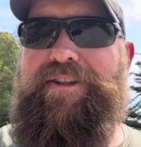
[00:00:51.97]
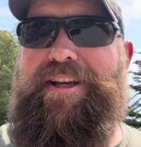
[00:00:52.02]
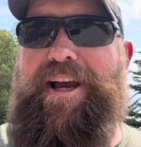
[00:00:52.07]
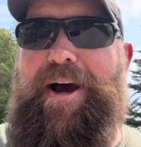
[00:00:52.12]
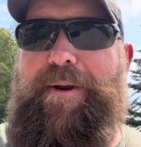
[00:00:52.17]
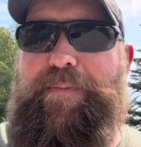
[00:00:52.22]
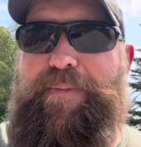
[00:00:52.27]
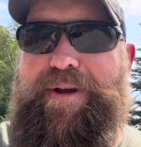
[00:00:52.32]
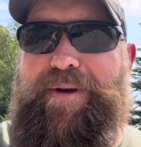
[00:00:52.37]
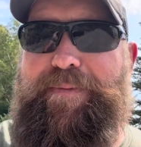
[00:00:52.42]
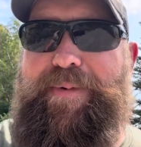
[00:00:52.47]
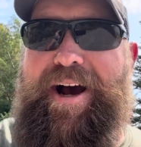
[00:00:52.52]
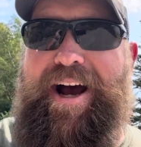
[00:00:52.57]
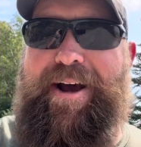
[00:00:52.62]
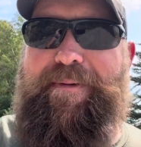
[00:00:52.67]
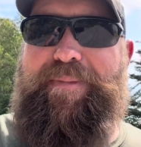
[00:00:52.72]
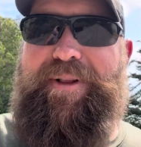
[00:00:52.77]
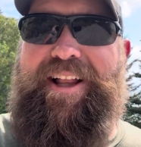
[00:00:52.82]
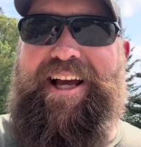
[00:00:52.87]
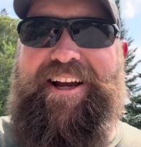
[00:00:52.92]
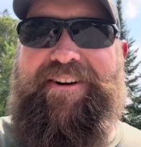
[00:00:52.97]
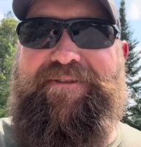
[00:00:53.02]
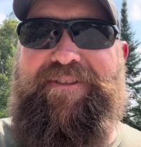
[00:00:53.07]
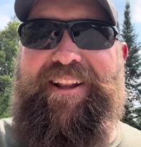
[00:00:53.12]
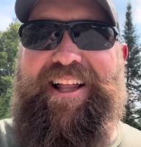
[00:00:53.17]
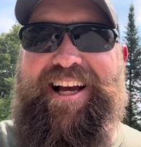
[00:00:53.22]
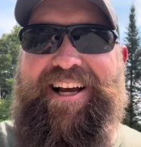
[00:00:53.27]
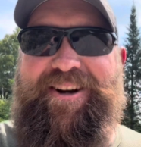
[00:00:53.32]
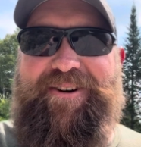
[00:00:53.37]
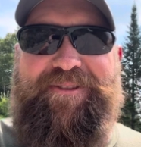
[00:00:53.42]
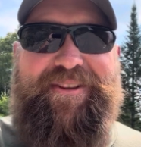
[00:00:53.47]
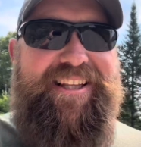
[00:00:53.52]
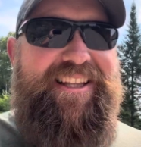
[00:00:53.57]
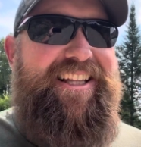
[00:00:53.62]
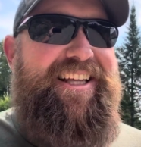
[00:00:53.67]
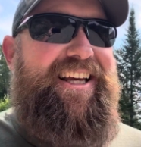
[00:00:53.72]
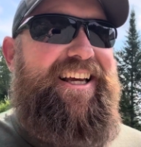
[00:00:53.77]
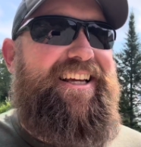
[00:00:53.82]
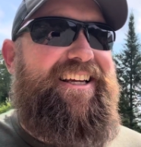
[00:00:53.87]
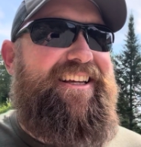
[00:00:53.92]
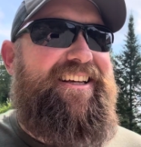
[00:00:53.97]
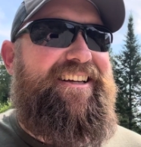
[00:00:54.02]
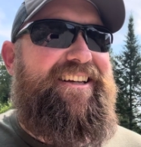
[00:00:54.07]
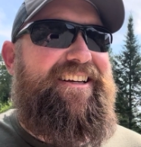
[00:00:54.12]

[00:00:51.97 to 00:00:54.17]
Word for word: got bit by a black fly on the leg.